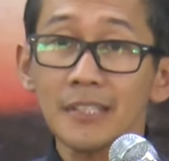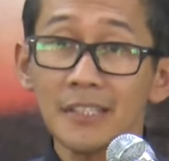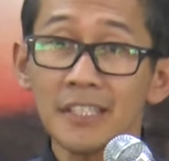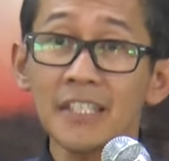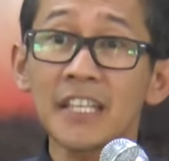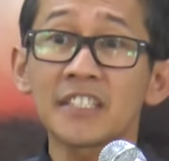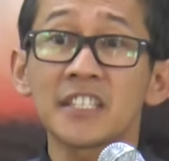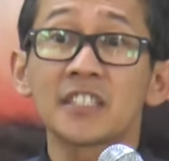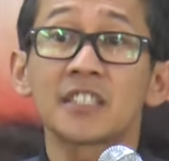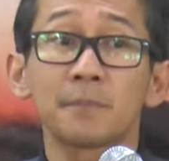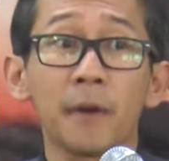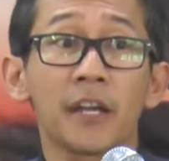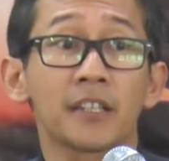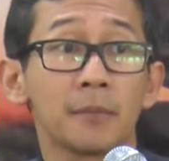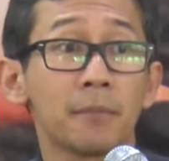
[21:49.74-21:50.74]
that has
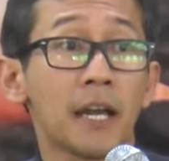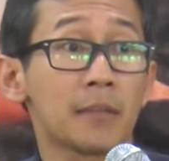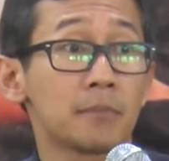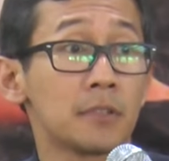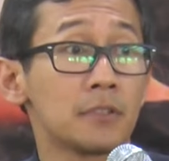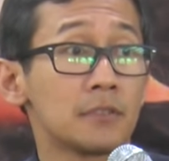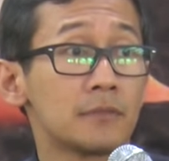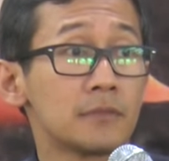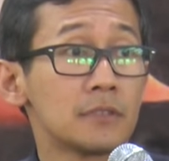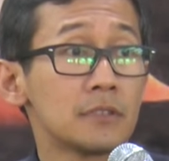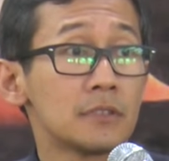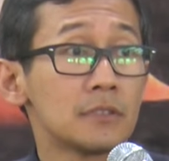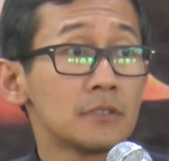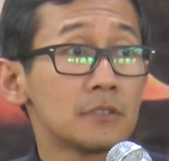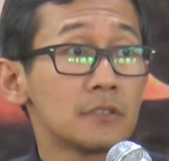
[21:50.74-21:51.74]
inspired the Bible
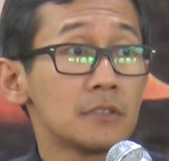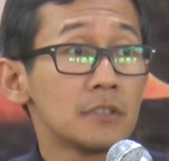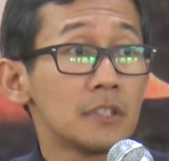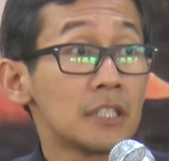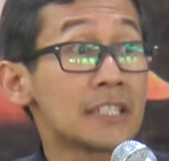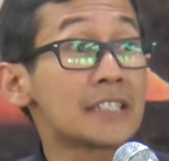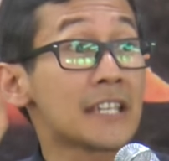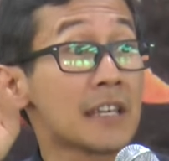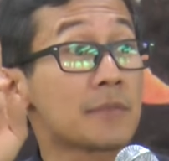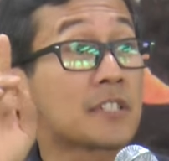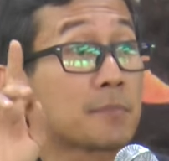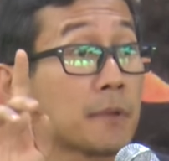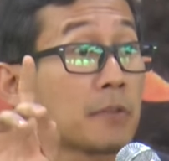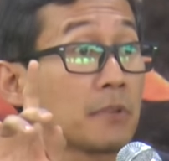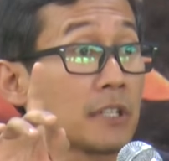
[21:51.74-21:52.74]
is the same
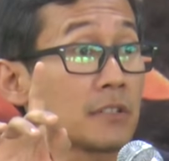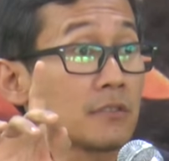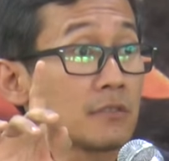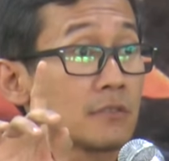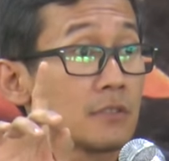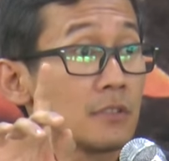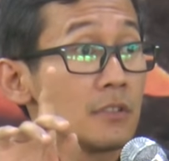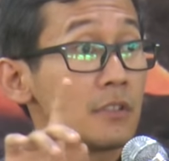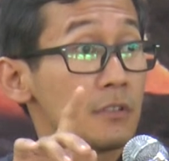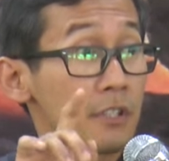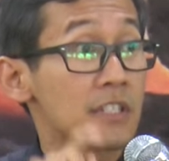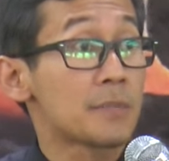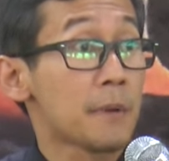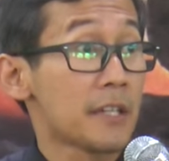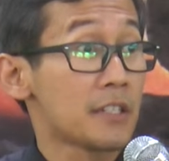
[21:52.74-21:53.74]
spirit who
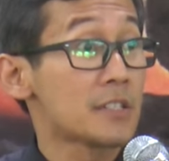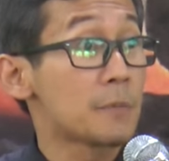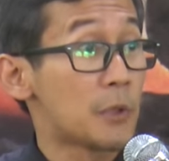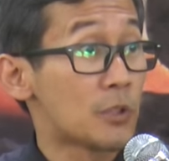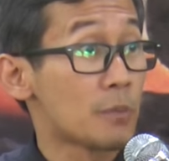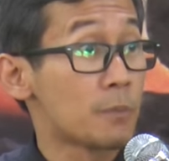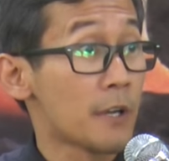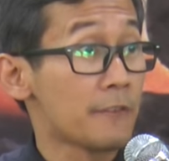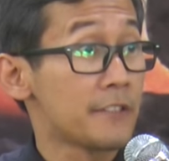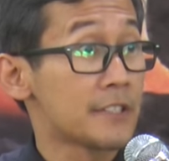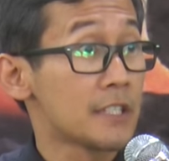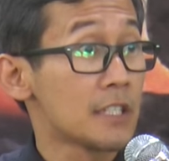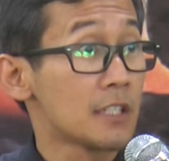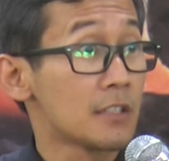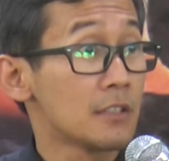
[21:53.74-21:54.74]
inspired the spirit of
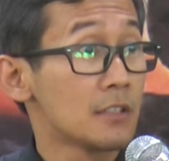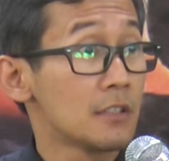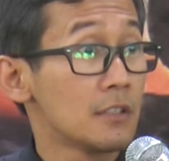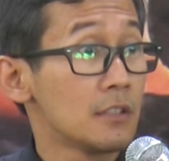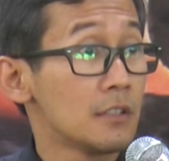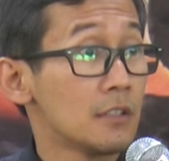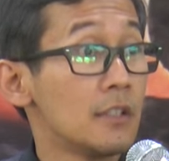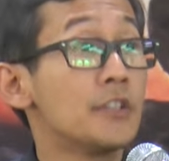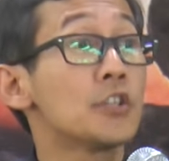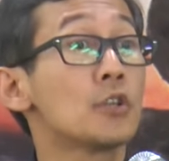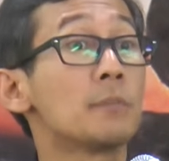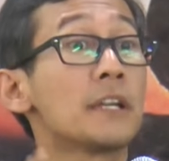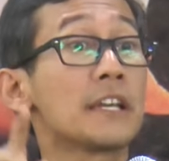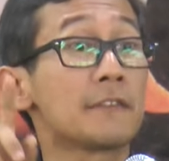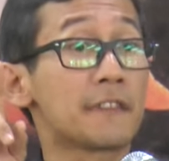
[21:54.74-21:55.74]
prophecy. Do you
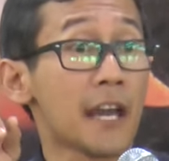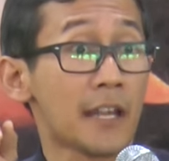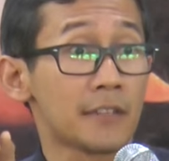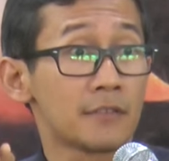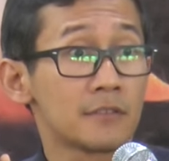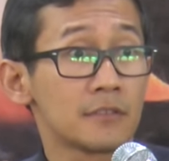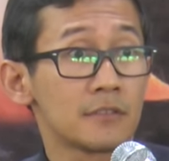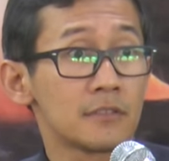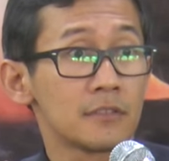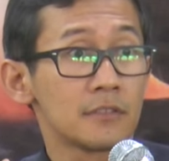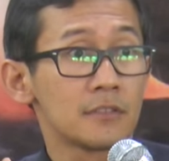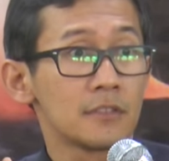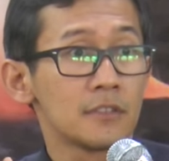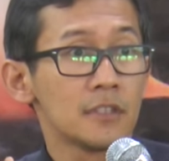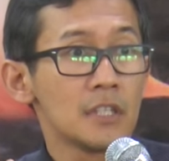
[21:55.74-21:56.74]
believe that?
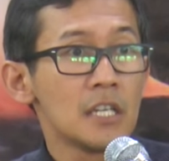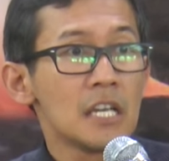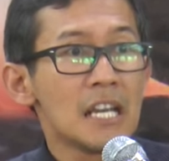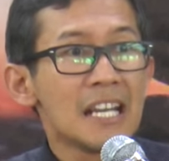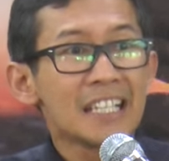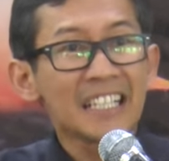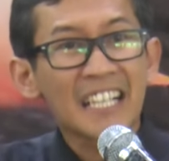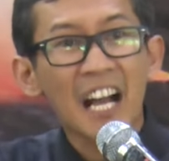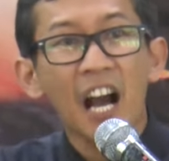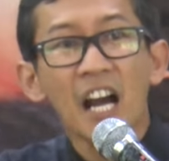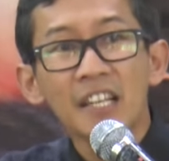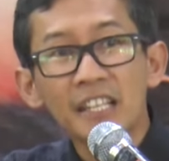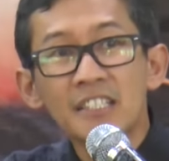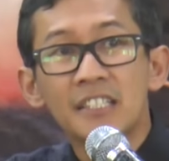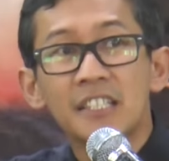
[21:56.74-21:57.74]

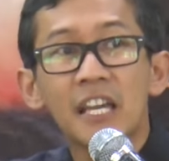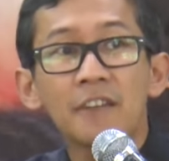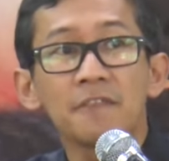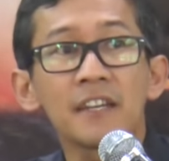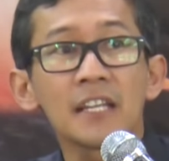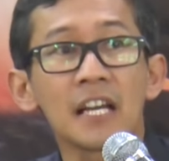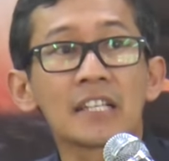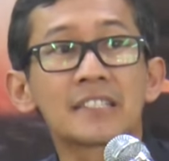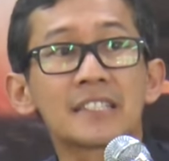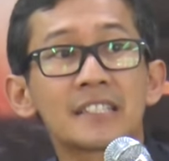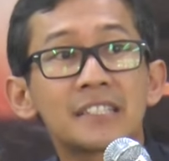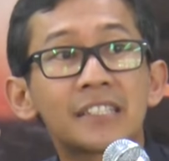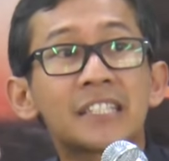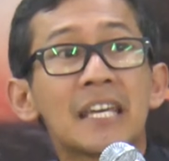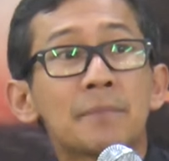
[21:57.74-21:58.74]
God is giving
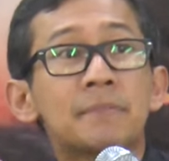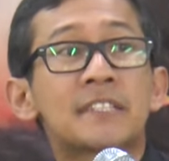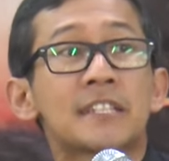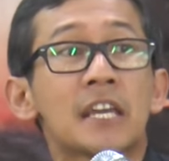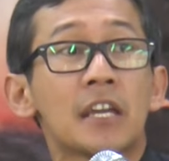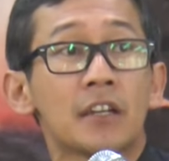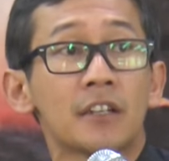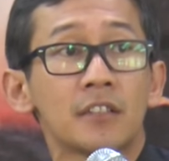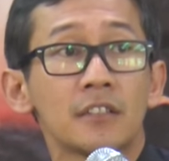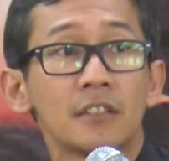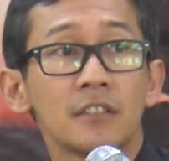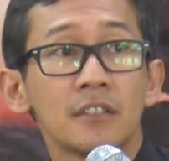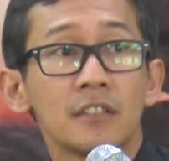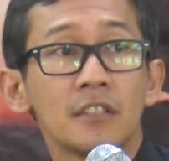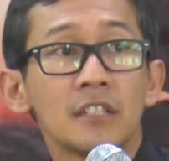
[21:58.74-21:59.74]
us tips here,
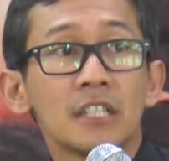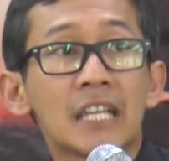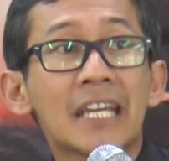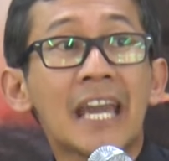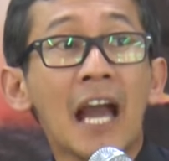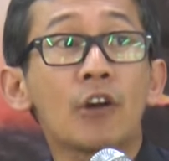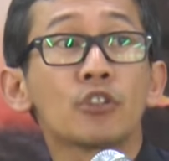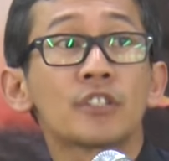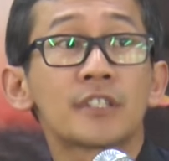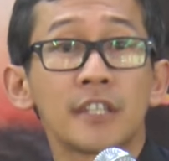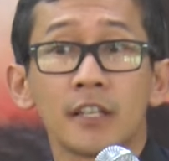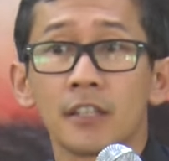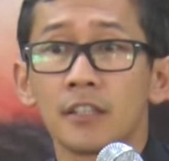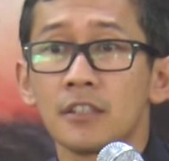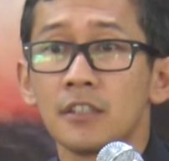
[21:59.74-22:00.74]

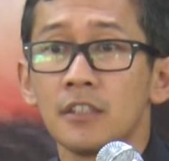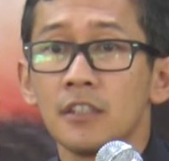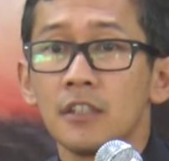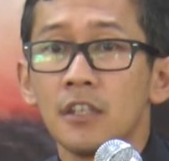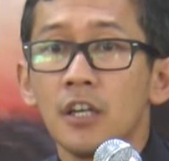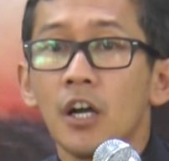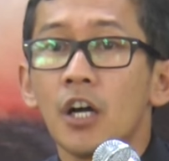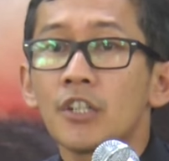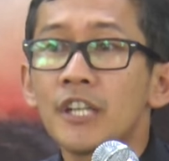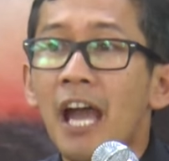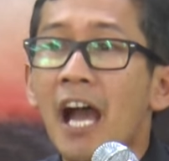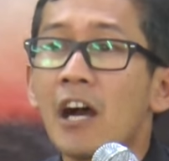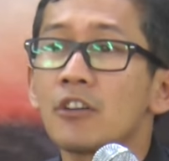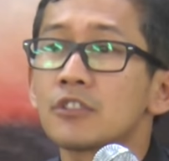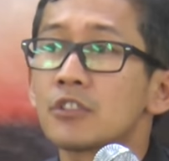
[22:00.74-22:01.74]
counsel on
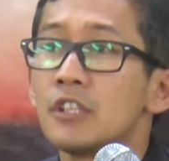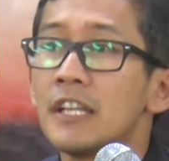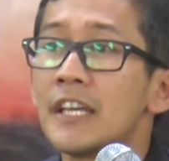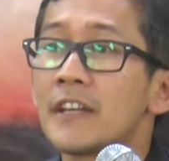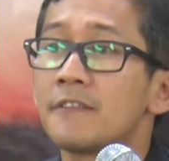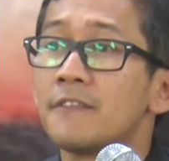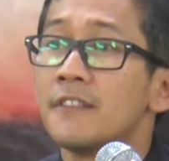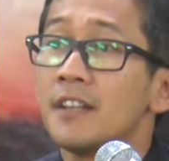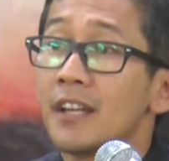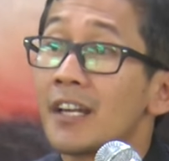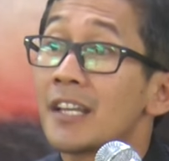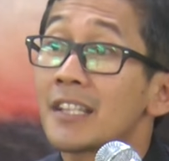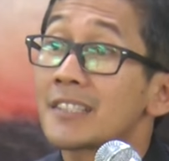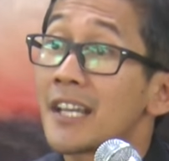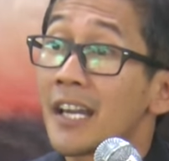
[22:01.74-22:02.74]
how to live
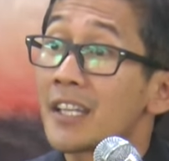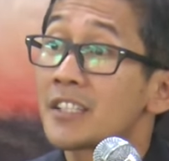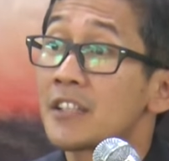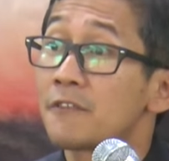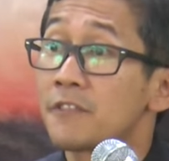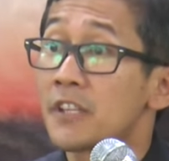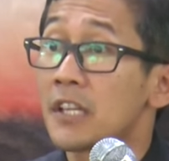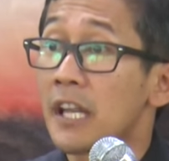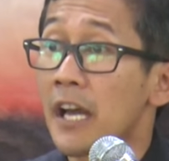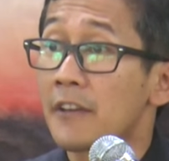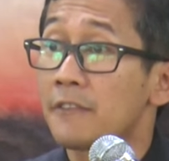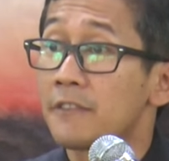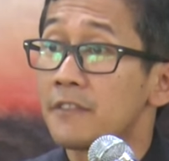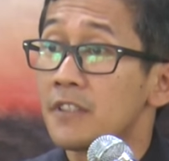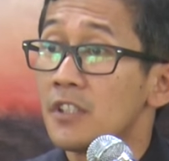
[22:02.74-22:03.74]
an anxiety free
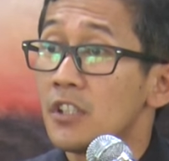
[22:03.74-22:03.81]
life,